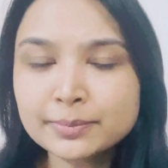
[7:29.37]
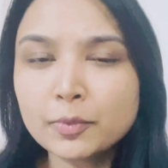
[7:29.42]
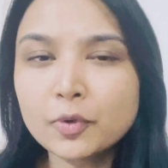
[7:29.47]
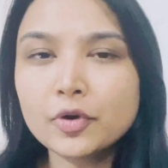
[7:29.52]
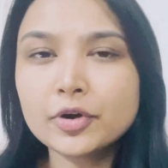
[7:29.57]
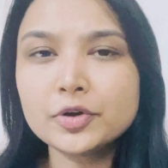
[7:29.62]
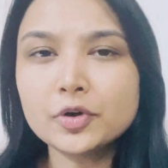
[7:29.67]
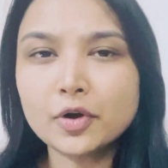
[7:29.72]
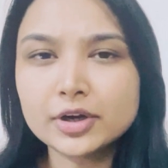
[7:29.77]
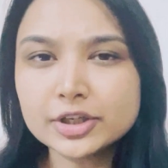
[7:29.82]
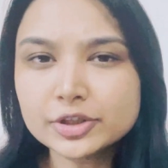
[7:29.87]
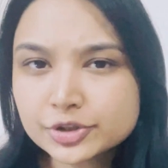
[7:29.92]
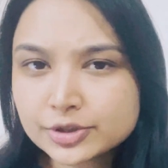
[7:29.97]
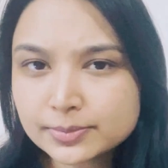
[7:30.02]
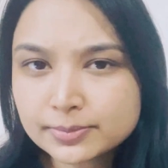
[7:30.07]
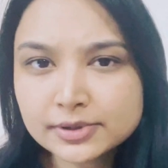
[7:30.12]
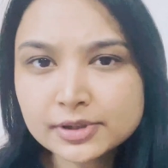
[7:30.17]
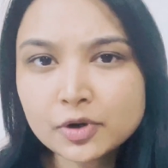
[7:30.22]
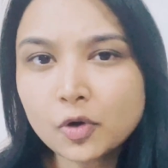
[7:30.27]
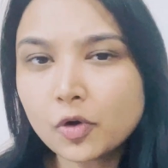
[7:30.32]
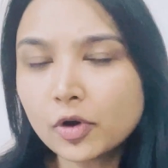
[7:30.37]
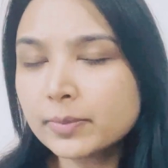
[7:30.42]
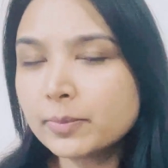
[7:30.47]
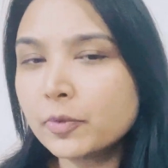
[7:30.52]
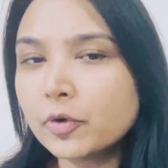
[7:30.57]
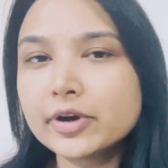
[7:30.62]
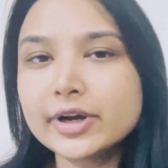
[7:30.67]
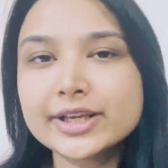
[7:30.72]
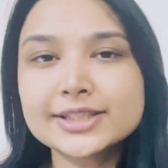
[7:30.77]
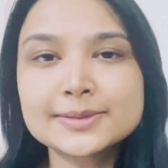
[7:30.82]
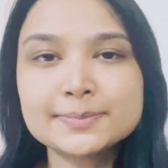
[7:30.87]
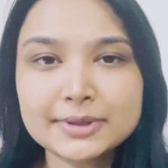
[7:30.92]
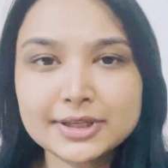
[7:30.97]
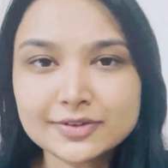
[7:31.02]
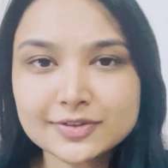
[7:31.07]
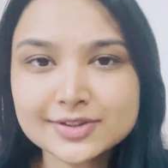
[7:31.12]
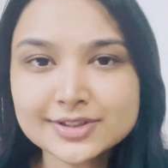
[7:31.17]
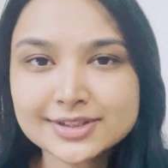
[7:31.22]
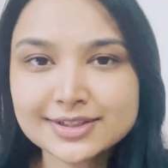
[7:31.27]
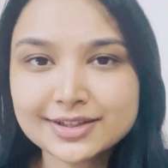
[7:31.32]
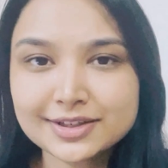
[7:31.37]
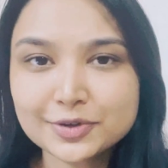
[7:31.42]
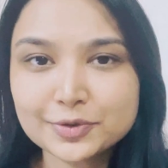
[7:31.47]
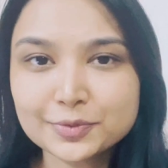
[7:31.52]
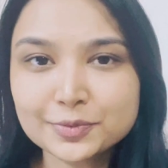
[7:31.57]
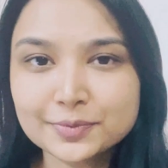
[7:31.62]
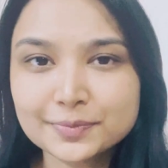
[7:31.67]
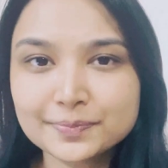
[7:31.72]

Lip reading: more knowledgeable, or more experienced than you.